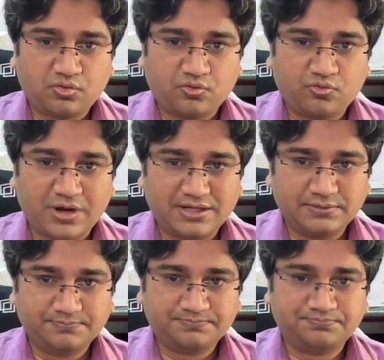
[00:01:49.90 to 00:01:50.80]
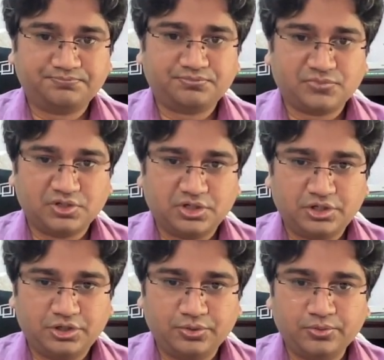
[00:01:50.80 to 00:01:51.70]
1,
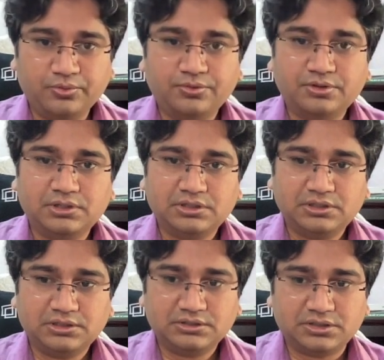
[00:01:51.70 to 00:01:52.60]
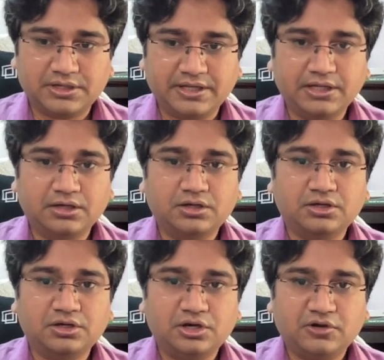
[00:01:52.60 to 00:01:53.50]
2, 3,
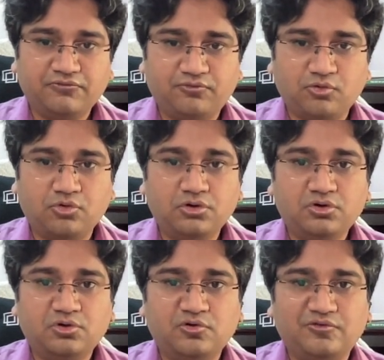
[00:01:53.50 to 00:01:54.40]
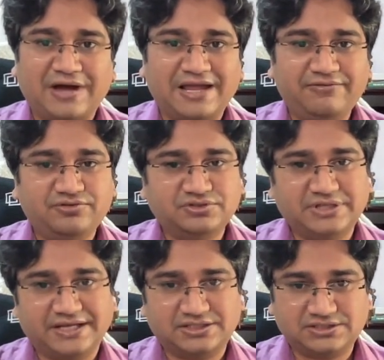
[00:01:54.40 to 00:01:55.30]
4, 5,
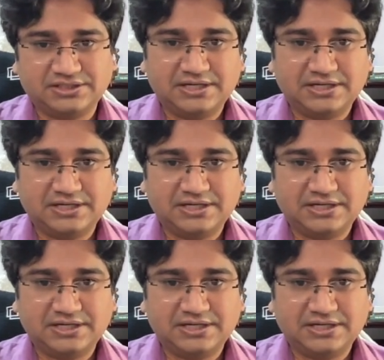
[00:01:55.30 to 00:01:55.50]
6.